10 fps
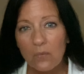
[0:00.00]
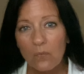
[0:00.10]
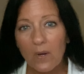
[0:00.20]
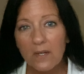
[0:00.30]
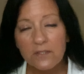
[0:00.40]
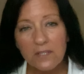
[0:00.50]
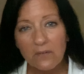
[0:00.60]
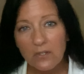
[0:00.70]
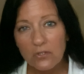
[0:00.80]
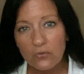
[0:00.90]
Why does he
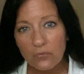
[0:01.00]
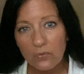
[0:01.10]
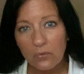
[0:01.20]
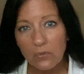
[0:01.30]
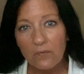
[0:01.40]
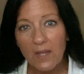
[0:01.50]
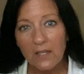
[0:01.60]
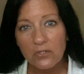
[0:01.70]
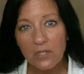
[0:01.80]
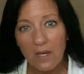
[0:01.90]
have control of
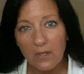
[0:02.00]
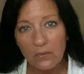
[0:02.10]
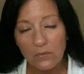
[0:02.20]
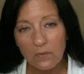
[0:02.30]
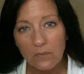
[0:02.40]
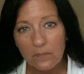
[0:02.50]
that child?